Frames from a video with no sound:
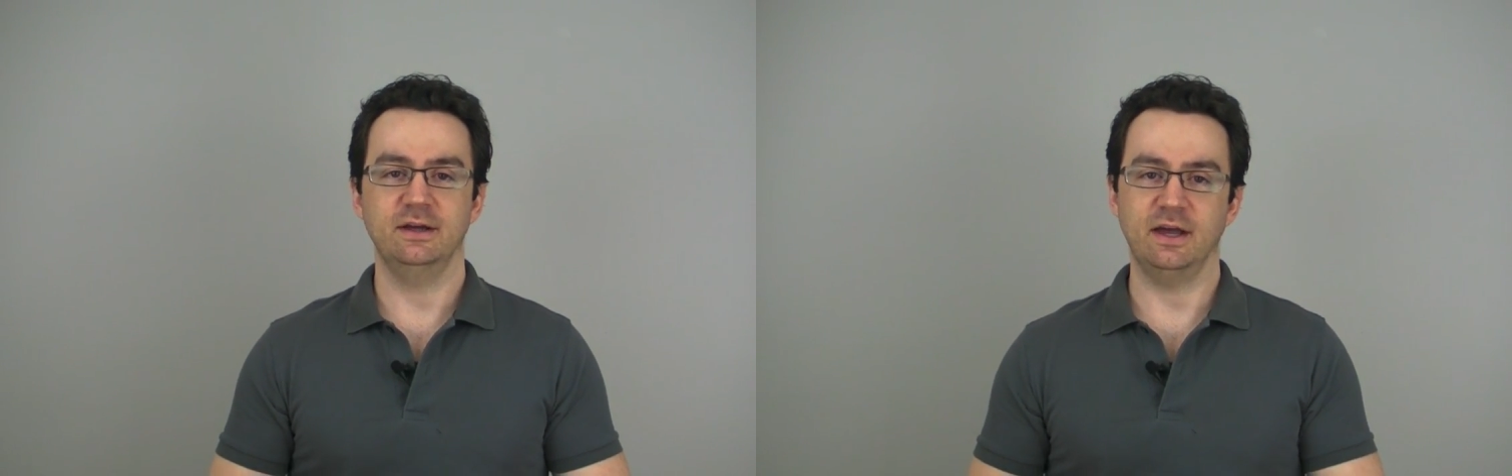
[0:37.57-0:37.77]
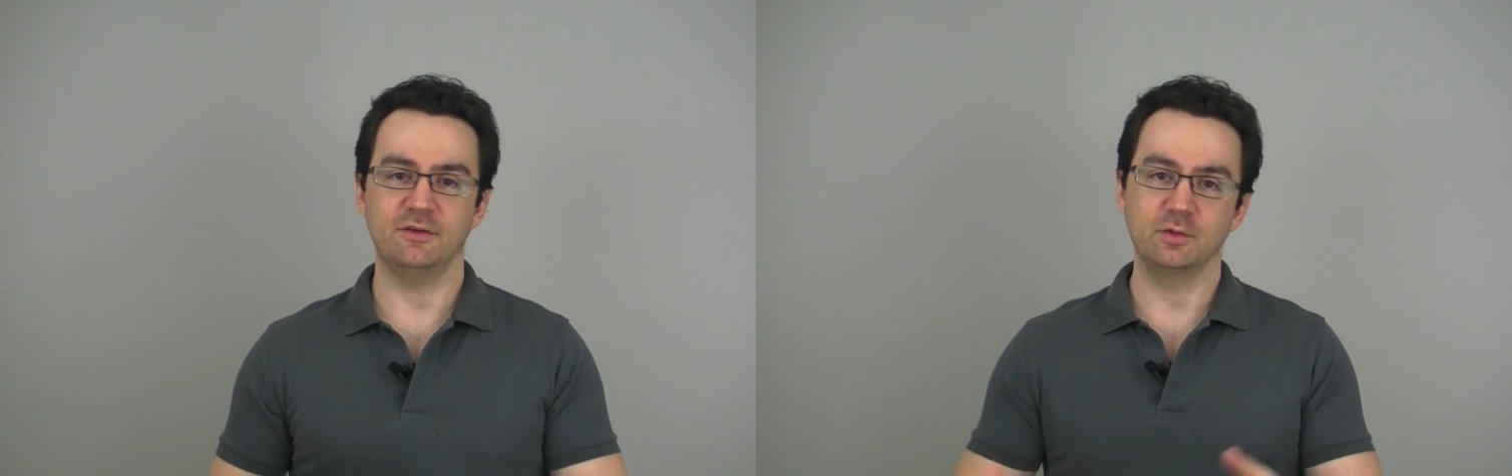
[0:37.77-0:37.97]

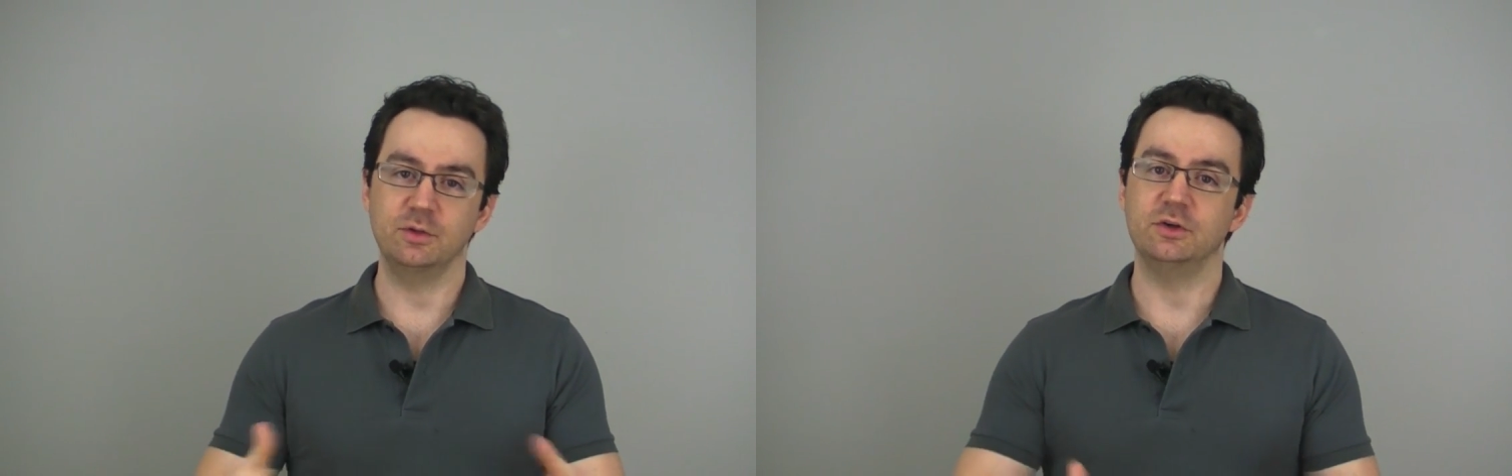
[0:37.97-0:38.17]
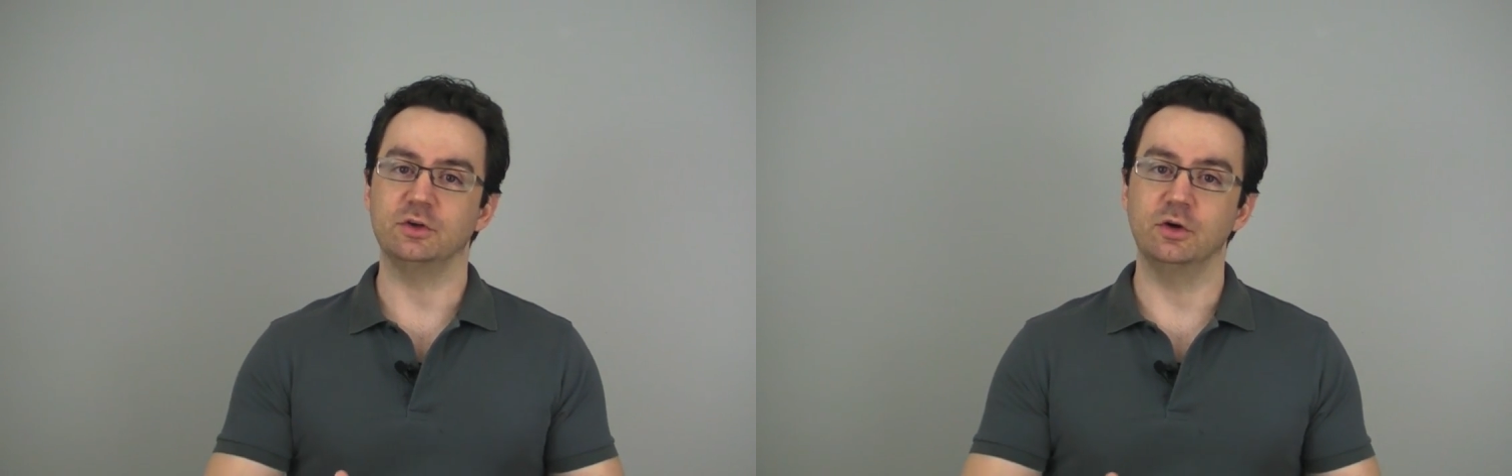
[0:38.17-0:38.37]
after
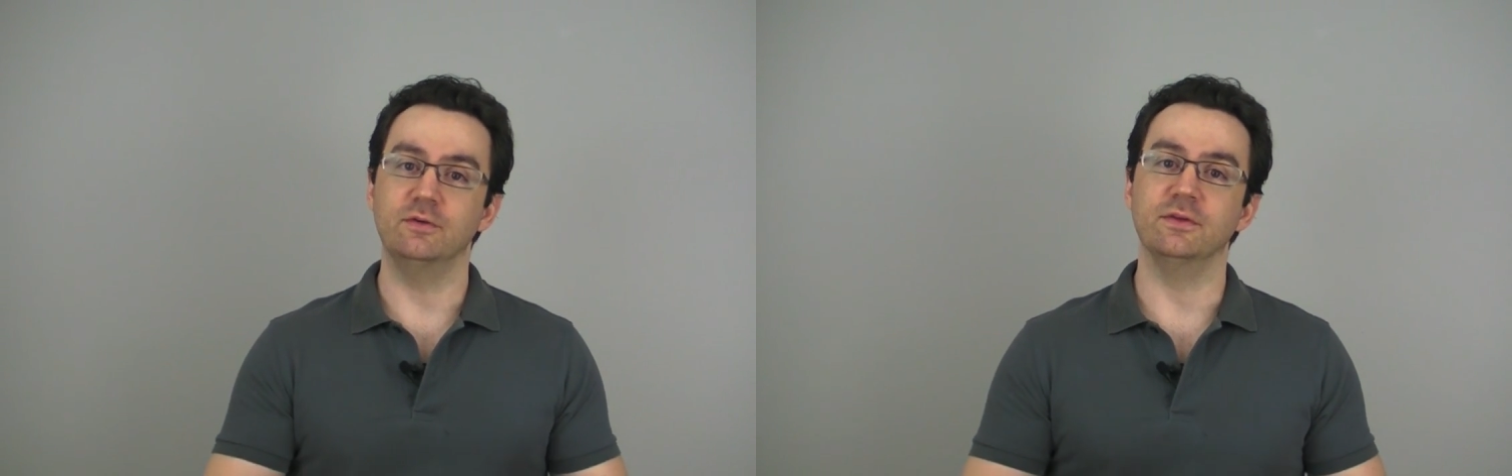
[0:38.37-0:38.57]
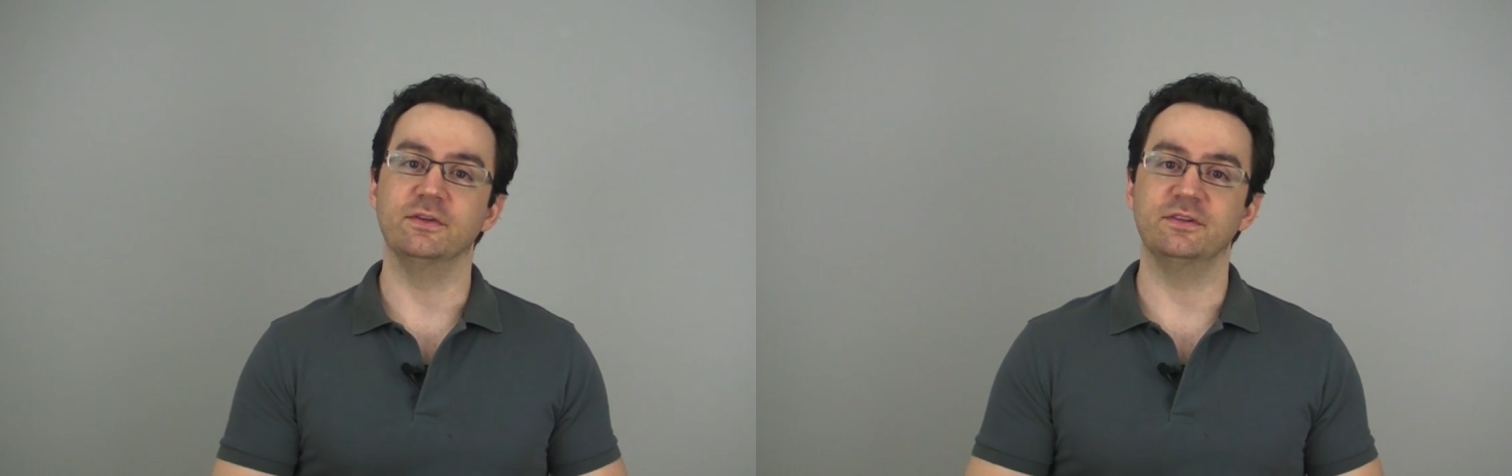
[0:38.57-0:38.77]
we took
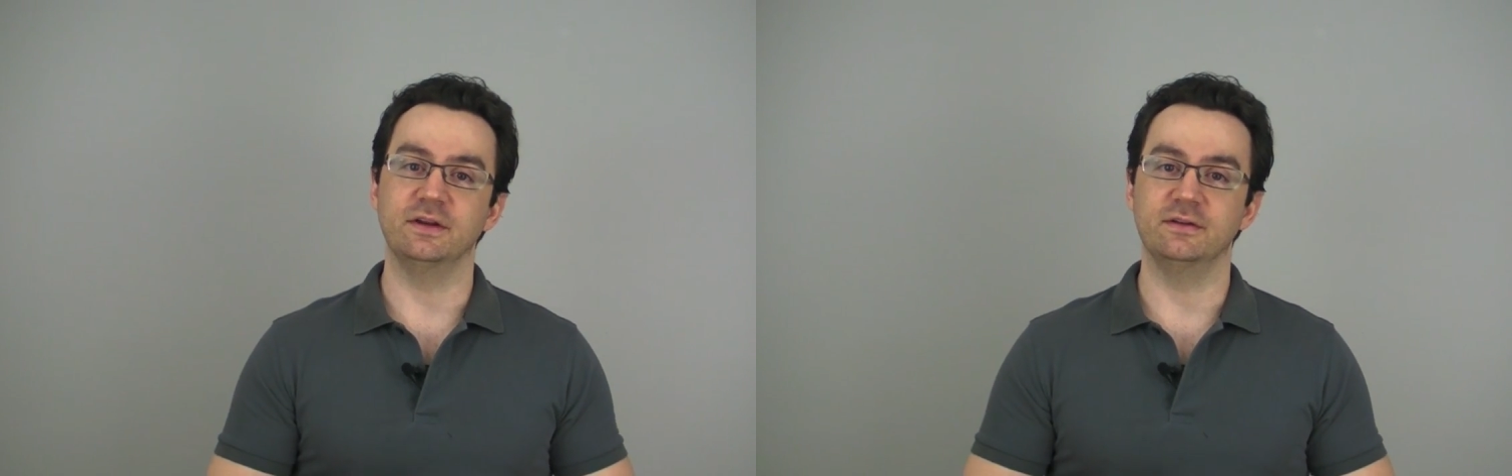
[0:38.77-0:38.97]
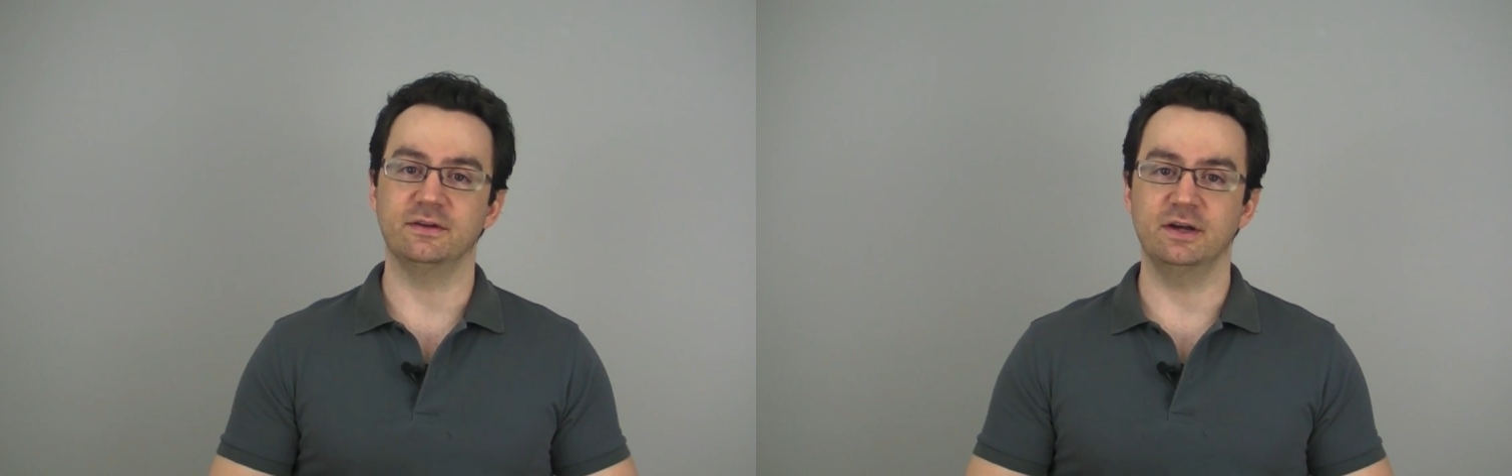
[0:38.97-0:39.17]
over the
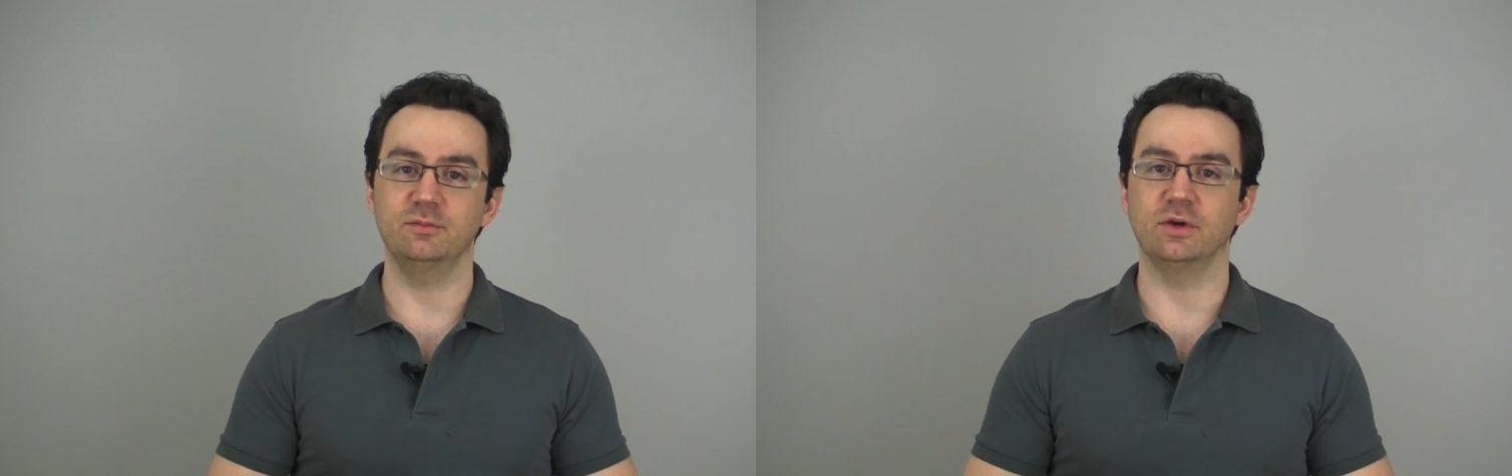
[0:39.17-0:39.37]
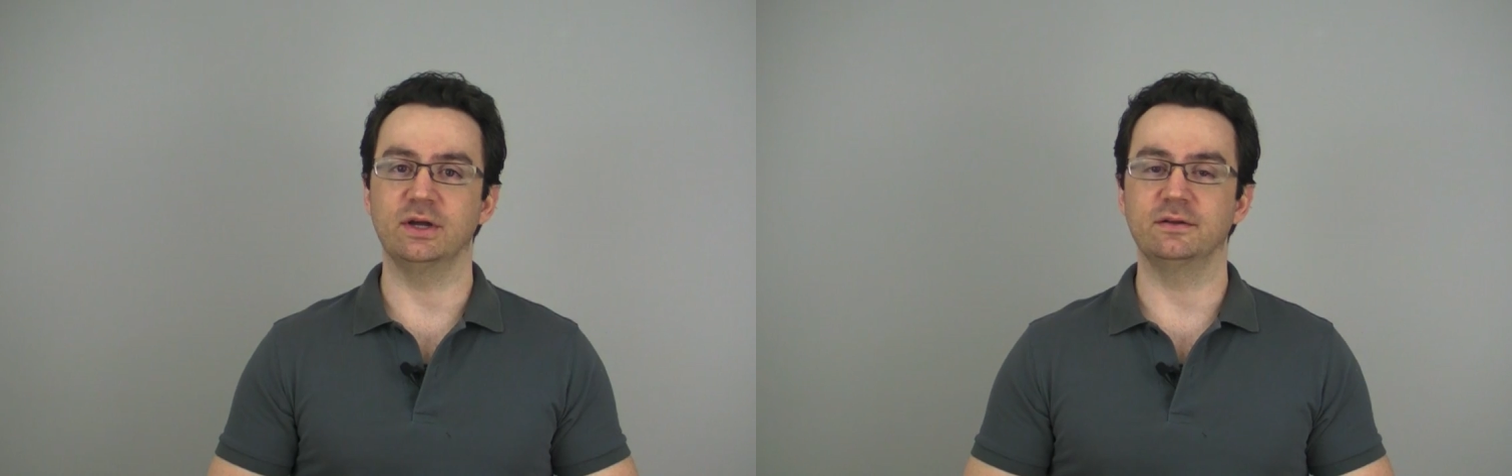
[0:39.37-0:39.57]

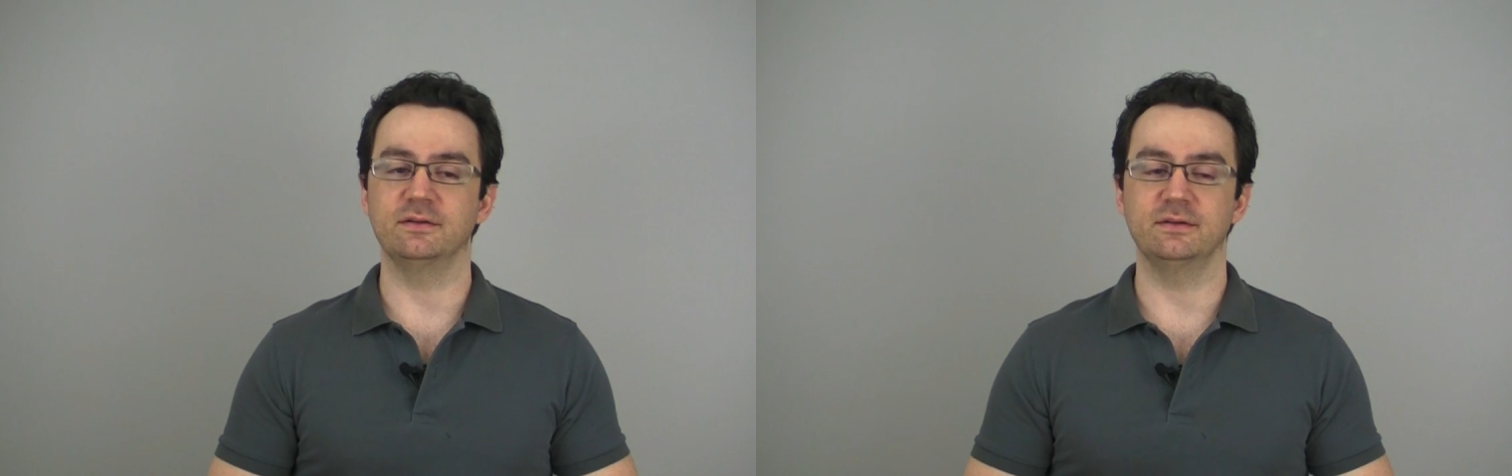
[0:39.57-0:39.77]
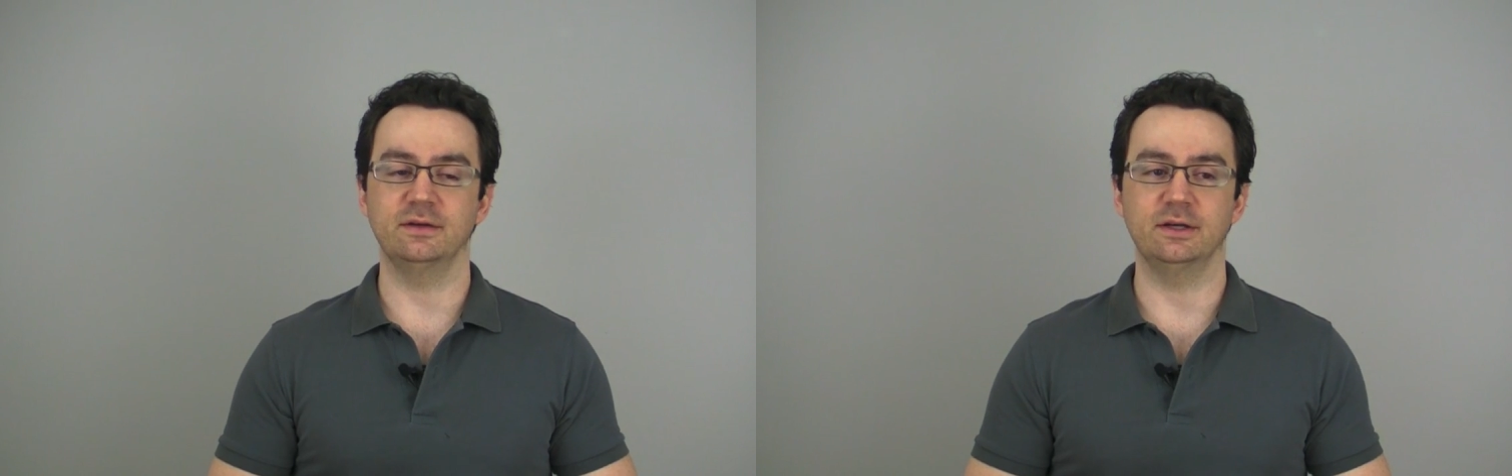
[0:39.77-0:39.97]
seyDesign brand,